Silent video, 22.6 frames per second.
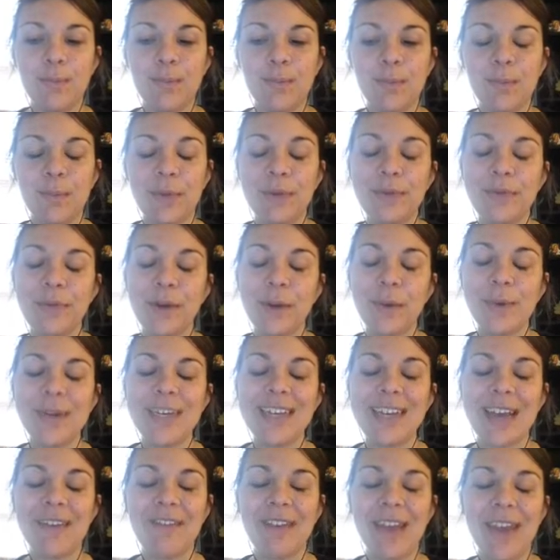before we
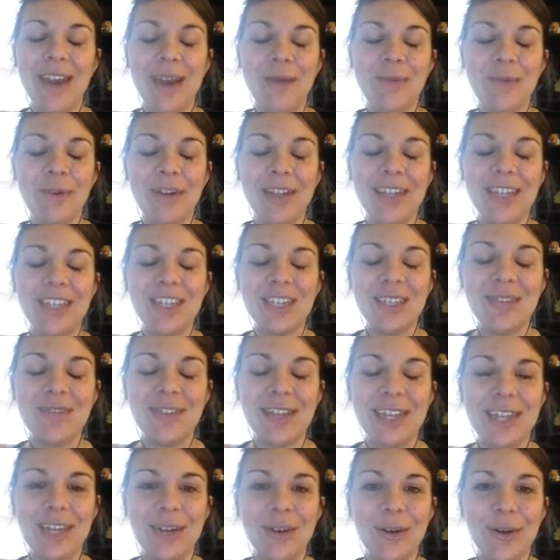dive in, I'm really just
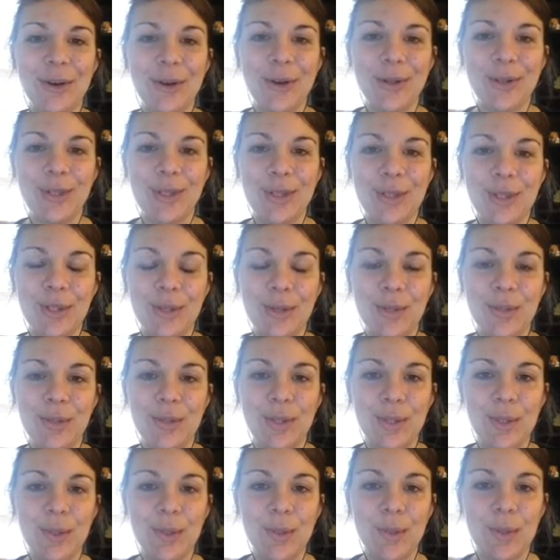feeling called to
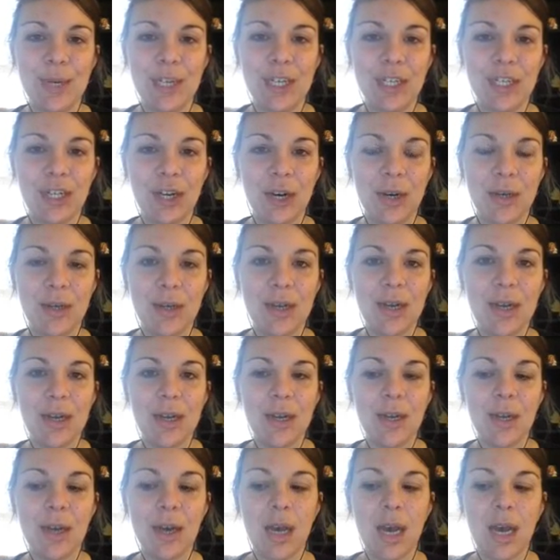do a short
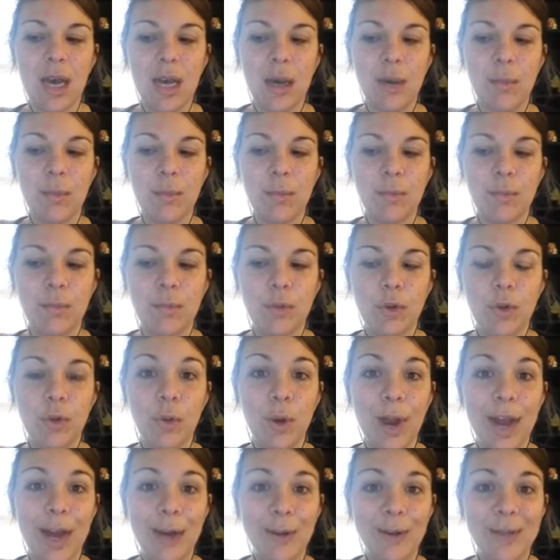
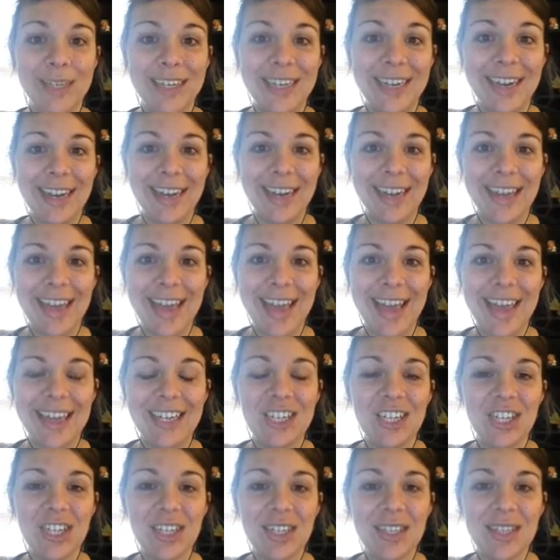grounding and
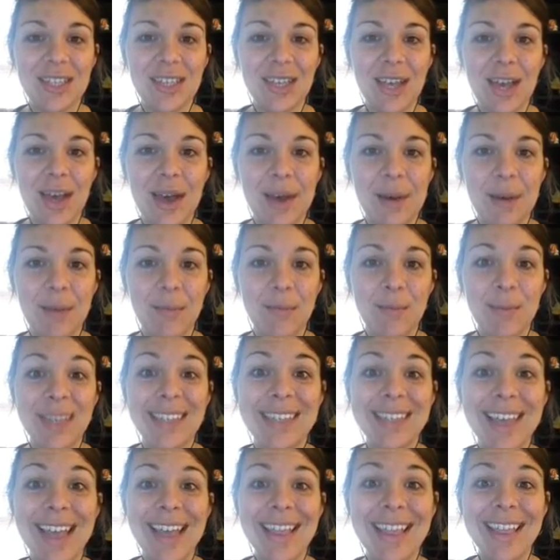just
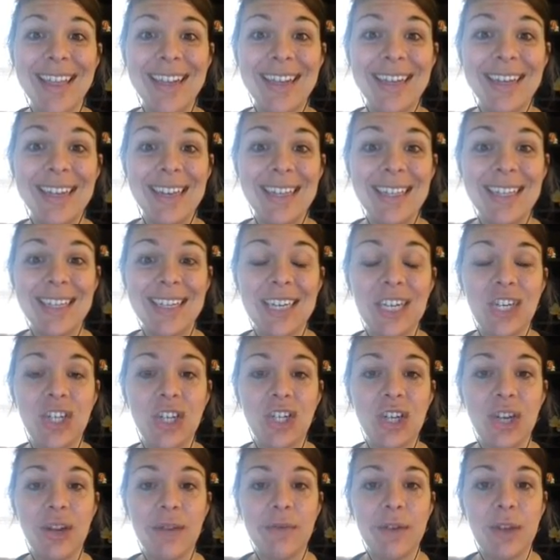set the
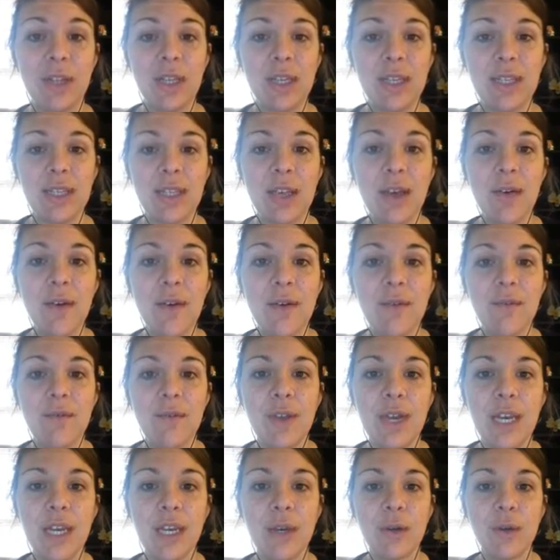intention for this
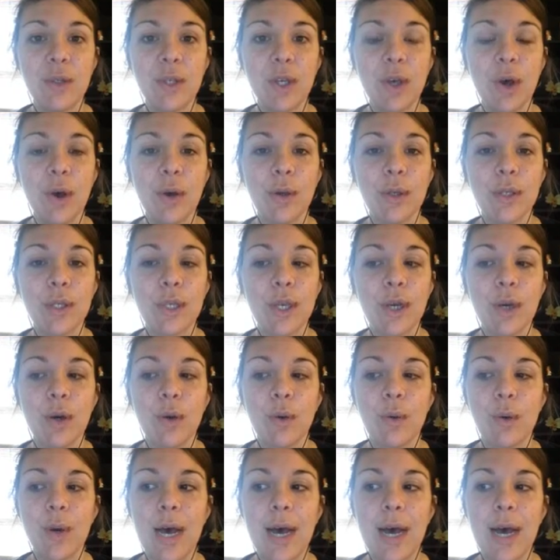video to also